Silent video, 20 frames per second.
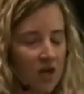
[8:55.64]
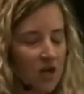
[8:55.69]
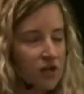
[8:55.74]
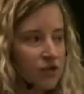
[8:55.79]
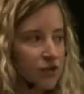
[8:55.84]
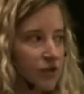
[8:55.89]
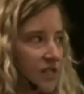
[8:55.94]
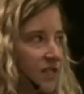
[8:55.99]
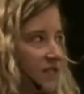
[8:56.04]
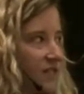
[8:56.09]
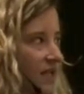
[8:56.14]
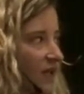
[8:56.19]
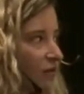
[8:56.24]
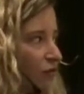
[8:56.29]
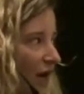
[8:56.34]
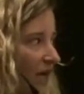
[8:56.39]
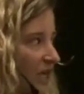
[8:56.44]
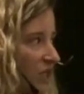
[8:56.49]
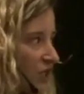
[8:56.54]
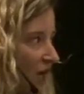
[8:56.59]
So this is a
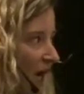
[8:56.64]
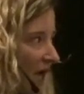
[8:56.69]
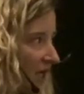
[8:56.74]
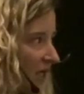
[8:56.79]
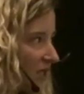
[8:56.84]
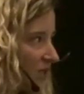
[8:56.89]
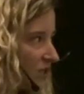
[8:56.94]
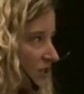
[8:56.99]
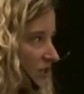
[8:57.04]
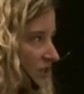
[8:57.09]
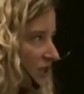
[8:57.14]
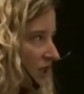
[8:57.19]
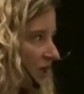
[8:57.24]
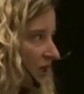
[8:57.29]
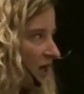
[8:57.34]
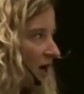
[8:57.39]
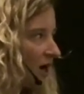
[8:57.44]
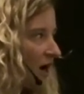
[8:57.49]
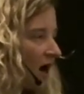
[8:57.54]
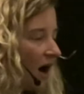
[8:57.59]
great challenge.
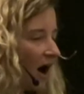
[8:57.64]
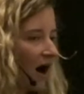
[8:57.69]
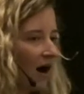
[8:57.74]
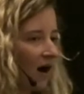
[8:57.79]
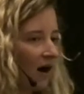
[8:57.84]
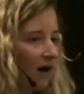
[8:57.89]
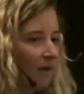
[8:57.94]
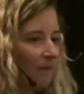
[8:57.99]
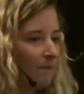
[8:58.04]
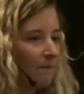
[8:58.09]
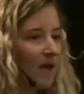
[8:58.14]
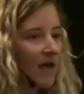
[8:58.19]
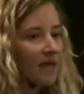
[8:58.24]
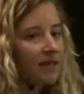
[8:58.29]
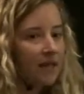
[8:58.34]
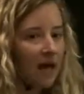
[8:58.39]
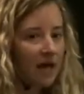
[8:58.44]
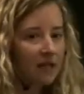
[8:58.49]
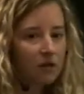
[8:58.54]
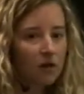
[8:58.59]

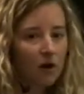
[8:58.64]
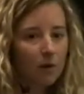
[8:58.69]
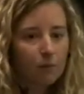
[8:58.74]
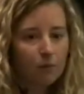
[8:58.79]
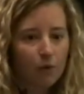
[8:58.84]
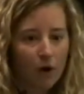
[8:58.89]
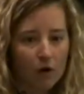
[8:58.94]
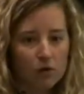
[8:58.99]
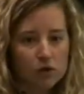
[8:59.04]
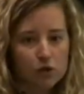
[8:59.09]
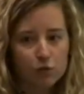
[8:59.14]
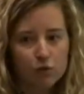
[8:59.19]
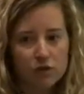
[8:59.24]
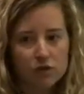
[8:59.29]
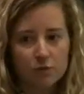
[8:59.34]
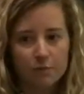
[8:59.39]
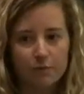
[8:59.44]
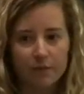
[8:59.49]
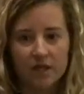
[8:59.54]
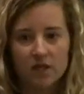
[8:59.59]
Another approach
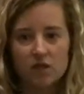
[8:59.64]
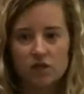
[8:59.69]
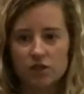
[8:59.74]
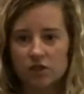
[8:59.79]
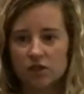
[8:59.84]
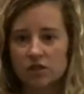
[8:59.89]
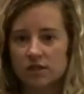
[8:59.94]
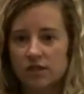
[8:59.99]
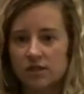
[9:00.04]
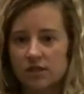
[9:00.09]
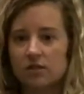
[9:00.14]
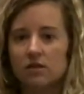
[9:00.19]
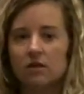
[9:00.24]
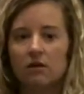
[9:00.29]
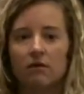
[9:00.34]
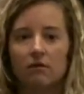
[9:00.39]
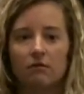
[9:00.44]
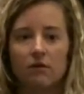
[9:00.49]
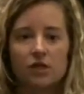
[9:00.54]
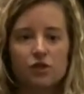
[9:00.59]
would be just
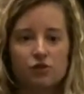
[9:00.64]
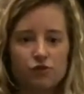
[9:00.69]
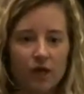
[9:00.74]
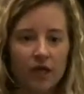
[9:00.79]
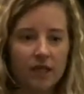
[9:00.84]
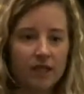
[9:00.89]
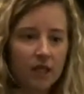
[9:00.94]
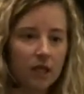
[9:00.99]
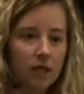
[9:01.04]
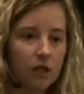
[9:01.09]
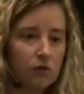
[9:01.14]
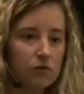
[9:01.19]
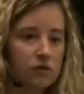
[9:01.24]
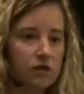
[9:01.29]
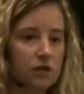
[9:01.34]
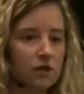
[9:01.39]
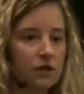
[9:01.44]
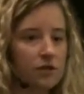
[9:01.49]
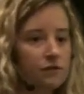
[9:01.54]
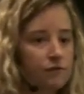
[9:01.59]
restricting
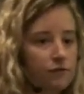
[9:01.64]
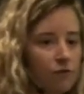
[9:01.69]
users